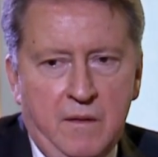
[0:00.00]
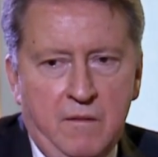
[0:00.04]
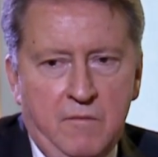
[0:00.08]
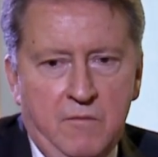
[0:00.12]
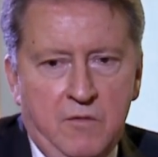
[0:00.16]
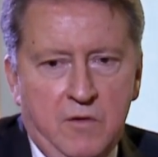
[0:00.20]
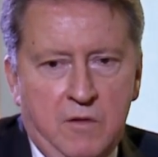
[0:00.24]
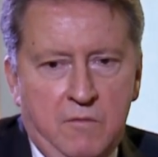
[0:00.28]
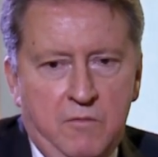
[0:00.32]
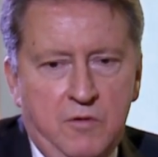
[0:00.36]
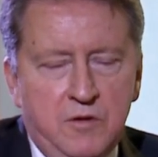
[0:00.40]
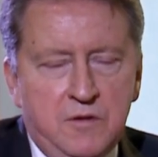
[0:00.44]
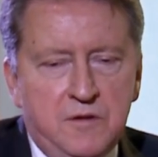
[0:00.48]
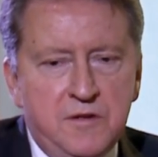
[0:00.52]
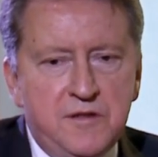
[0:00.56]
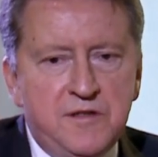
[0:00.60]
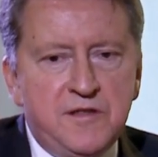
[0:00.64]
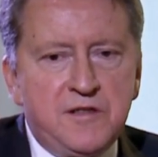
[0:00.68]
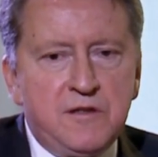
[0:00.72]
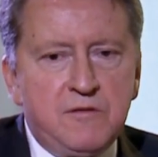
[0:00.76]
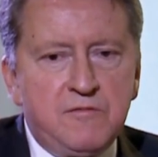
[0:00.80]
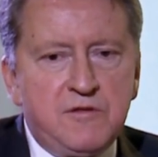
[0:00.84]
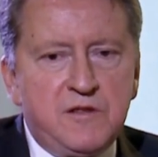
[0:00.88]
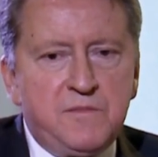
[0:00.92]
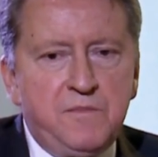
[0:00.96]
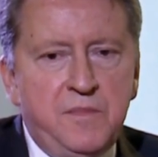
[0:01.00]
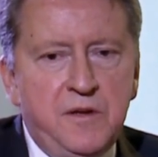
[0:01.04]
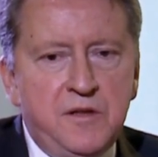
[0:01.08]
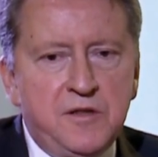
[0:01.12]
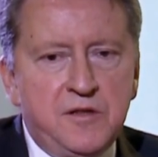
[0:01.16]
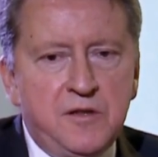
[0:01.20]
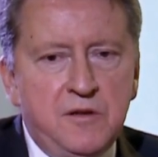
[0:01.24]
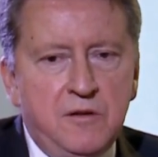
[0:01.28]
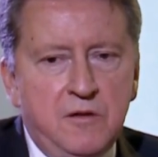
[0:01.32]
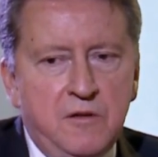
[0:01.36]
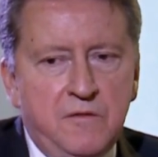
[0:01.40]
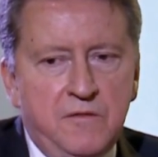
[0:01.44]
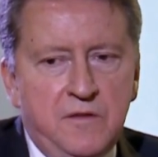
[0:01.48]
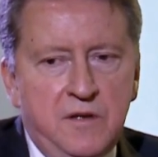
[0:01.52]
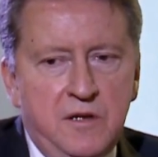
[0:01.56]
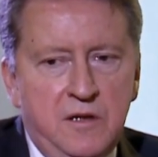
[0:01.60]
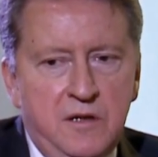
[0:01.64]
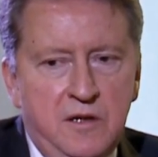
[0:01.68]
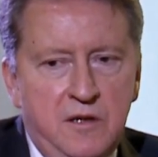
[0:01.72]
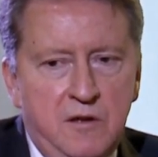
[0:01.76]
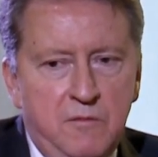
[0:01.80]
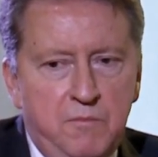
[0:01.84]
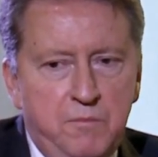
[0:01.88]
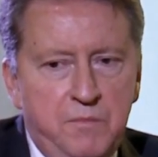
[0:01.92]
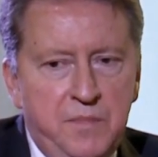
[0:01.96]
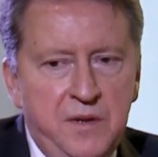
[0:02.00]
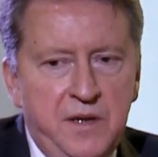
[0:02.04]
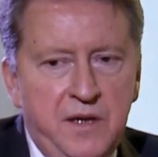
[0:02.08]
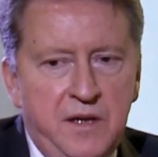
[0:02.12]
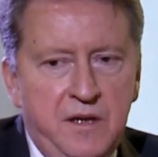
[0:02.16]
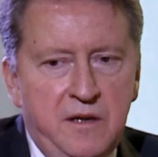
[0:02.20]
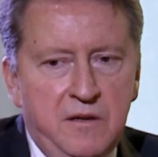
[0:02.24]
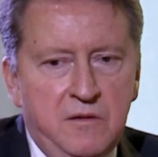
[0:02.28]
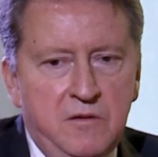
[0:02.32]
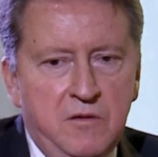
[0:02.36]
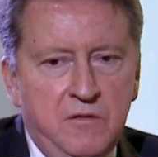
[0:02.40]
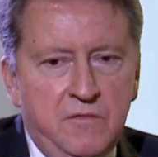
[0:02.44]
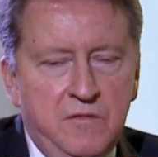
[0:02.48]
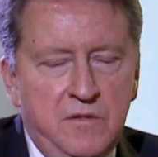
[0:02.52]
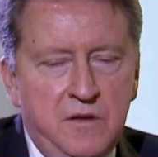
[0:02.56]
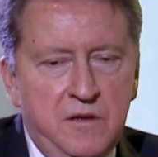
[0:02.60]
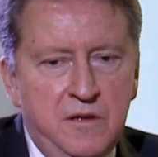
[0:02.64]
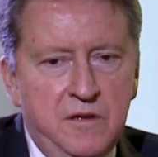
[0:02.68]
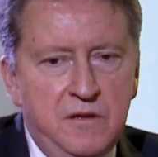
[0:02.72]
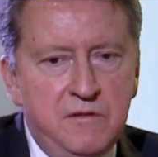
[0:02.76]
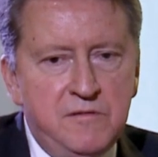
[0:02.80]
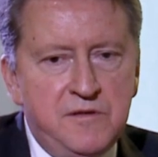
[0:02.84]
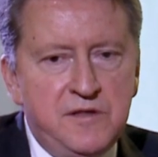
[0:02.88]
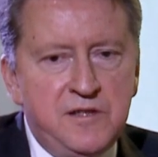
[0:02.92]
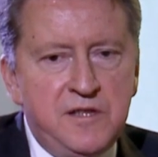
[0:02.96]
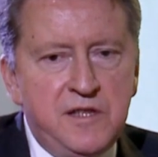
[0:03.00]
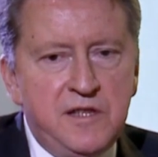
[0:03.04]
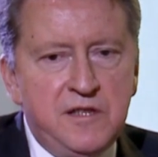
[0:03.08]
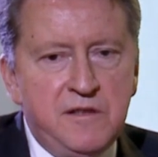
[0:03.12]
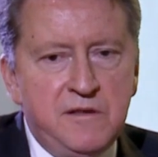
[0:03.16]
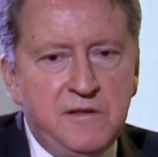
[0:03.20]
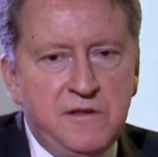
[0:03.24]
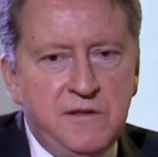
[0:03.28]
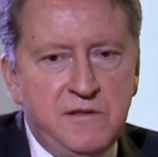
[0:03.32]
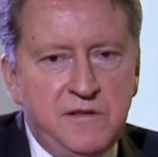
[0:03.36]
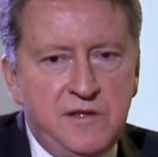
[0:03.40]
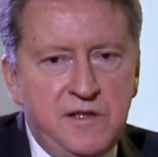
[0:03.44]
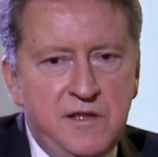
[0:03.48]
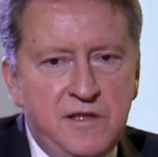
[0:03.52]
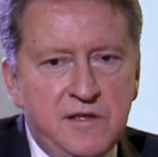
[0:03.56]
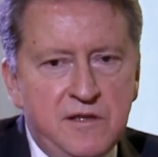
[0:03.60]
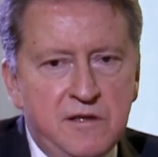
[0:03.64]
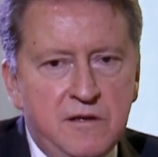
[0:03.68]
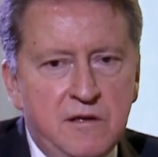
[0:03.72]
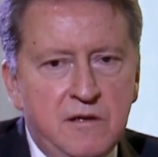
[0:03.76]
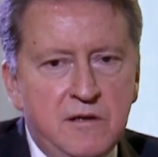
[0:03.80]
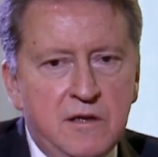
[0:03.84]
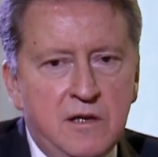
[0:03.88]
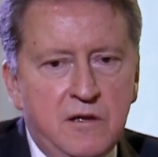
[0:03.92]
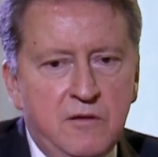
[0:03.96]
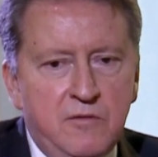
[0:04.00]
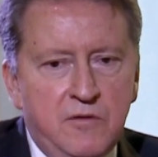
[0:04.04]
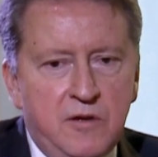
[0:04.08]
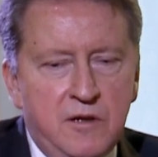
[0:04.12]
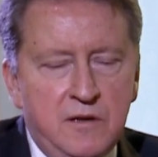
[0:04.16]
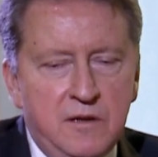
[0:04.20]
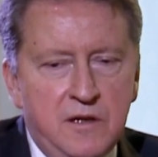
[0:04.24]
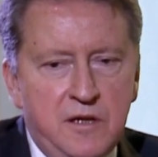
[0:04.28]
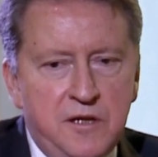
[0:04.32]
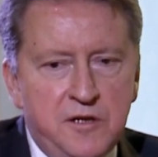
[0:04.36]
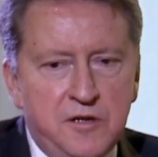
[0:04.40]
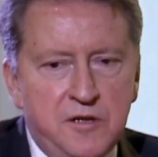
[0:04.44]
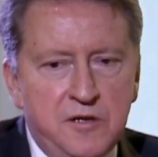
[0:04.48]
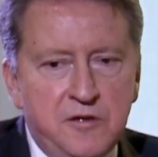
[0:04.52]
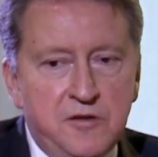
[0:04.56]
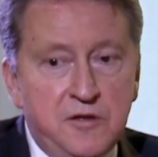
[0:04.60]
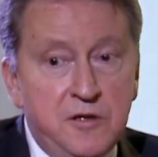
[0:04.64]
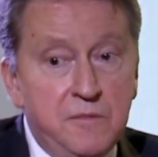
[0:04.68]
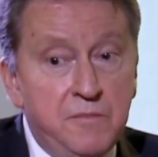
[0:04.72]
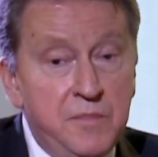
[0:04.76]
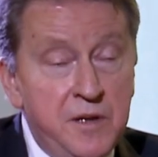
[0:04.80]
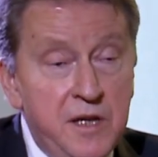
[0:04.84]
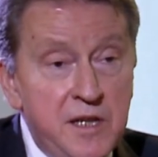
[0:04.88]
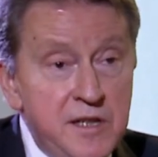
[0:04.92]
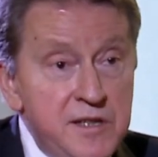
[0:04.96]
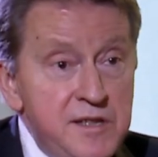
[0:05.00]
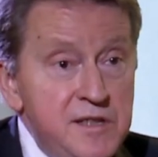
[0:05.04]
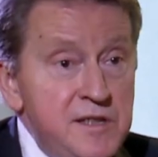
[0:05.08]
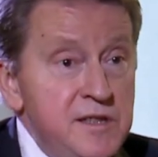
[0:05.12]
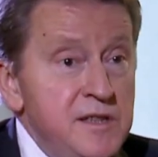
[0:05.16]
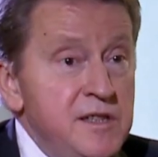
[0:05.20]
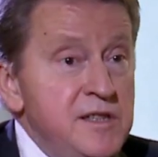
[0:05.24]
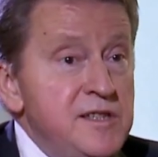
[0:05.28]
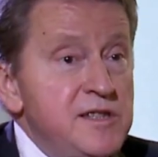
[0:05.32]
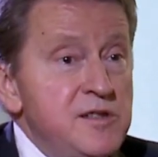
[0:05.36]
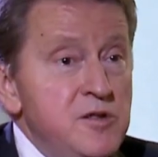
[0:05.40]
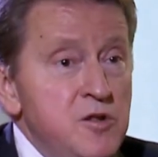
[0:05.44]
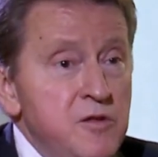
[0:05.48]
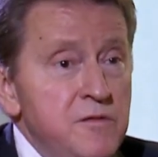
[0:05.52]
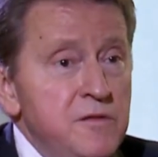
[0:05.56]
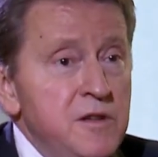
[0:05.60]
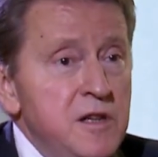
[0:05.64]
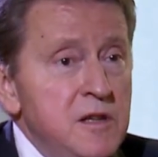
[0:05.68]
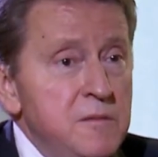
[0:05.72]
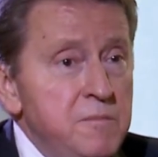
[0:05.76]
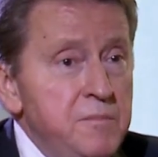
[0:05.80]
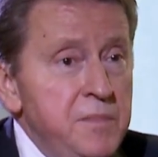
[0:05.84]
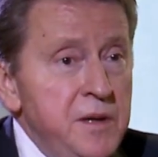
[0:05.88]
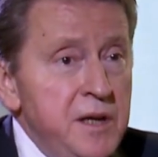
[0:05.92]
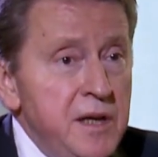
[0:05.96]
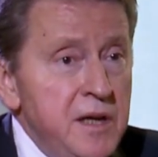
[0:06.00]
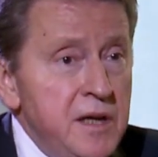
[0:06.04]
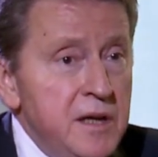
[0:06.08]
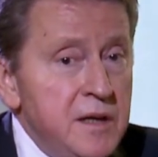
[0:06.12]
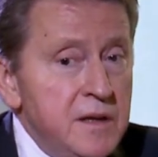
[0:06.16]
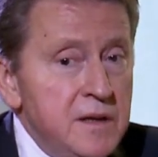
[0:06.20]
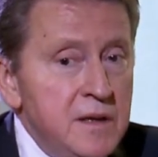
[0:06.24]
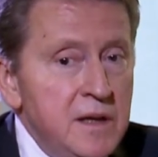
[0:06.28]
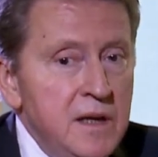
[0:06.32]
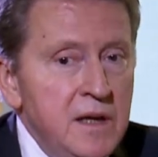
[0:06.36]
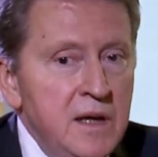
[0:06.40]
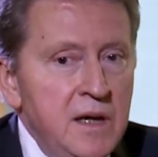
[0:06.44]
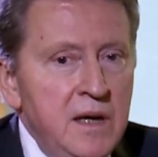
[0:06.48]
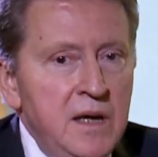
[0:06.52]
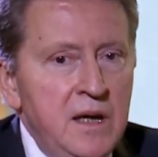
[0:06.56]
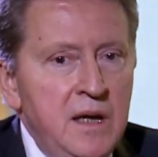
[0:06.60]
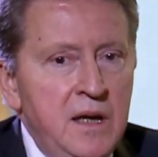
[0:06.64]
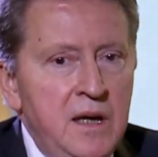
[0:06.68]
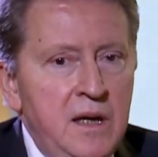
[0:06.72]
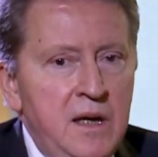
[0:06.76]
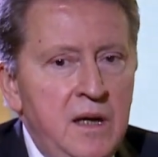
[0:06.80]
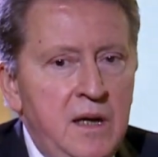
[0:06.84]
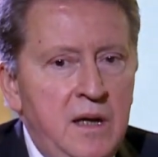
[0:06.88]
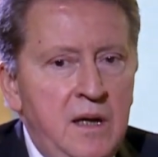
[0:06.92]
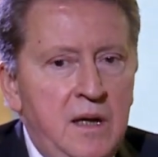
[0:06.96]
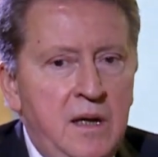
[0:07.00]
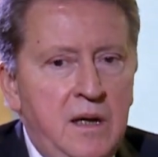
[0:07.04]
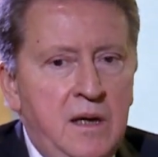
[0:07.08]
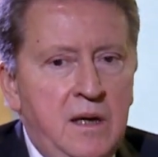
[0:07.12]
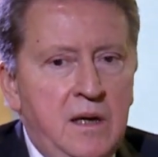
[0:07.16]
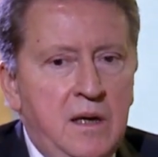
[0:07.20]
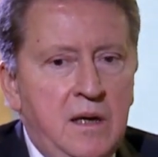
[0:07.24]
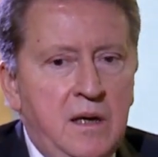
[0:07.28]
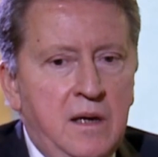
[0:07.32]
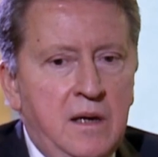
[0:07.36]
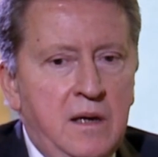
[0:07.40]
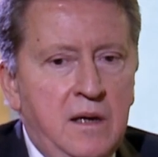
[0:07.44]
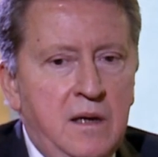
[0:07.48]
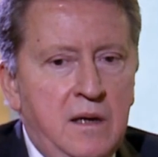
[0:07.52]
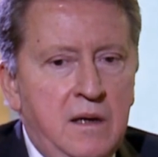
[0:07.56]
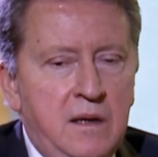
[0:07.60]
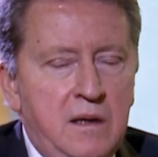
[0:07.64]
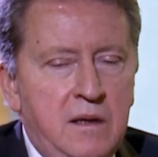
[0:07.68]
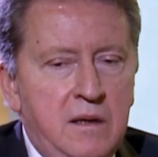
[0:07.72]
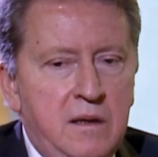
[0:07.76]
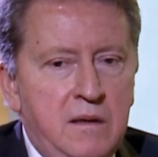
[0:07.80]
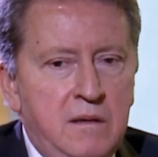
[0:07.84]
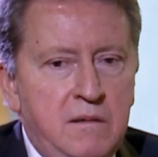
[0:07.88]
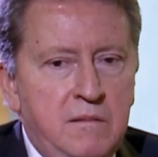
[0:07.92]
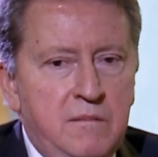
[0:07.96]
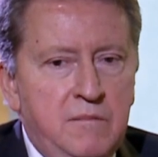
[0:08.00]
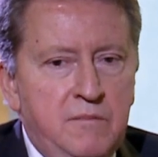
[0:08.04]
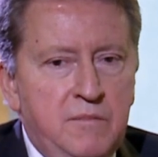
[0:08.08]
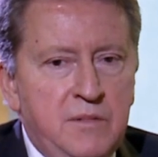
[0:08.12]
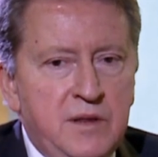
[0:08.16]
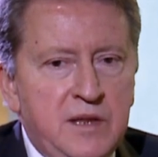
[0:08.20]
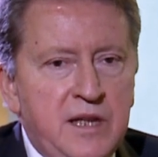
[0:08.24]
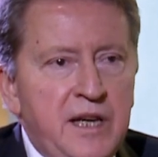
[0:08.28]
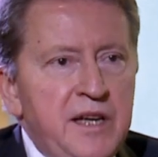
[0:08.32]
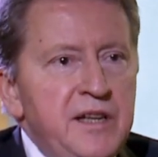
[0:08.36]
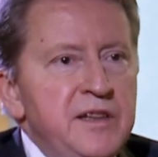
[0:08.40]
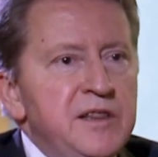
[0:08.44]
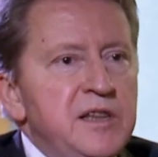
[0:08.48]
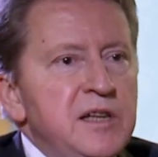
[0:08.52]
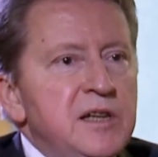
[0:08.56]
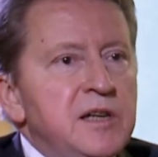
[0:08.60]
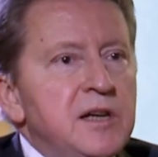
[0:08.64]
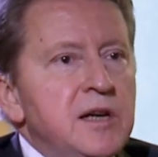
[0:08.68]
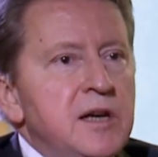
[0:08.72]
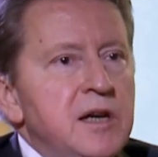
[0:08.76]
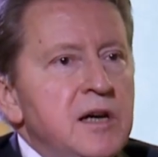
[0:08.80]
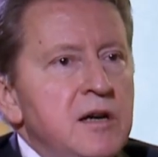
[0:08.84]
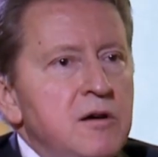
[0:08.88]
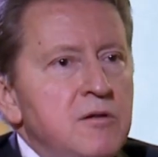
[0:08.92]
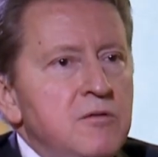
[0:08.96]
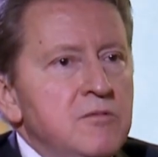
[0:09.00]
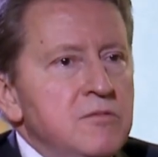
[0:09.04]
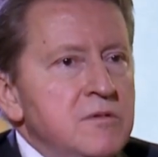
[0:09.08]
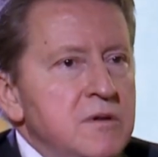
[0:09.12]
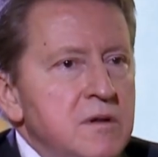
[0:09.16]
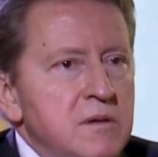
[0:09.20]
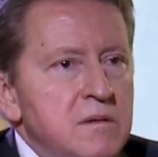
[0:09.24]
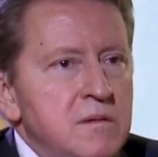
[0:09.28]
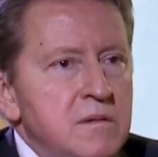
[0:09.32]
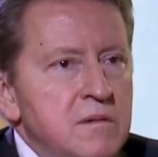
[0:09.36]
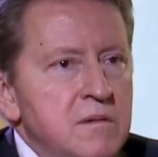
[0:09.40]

what is so special of the new period, of the new se season in our relationship? Yes, the Soviet period uh, laid the ground